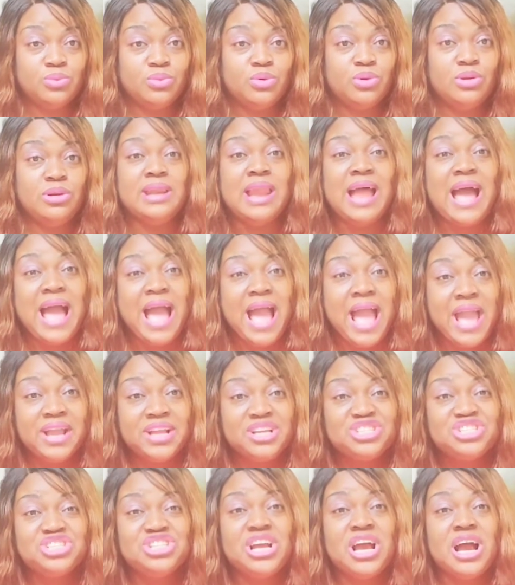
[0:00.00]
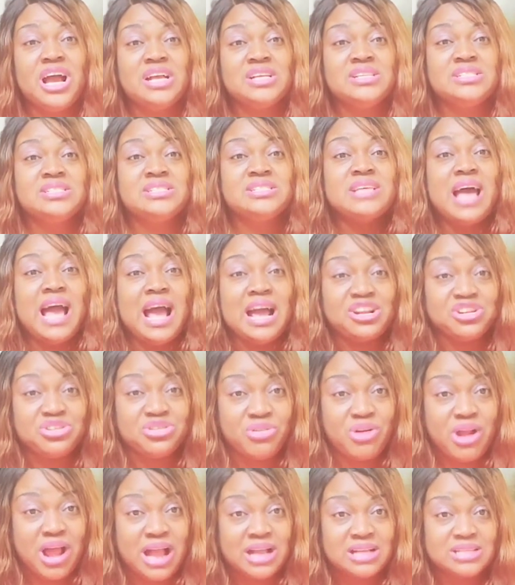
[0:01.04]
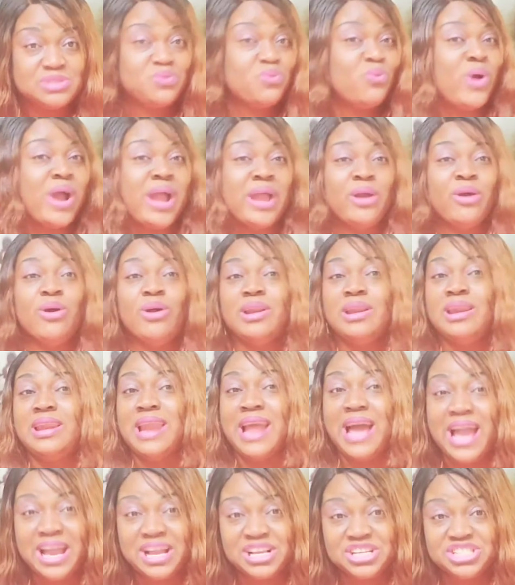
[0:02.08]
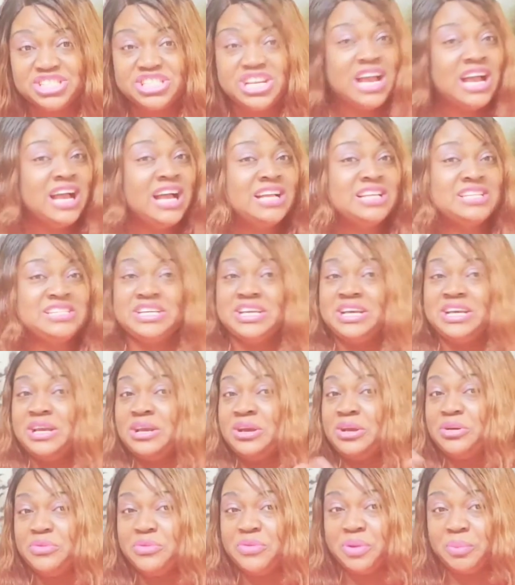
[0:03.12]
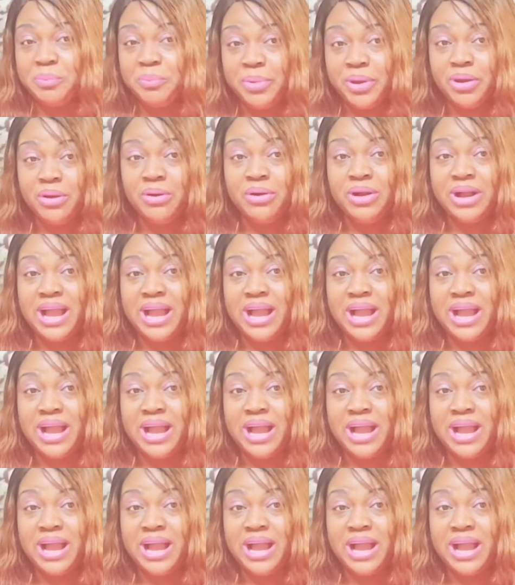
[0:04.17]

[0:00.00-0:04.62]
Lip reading: Like charge attract, while unlike charge repel.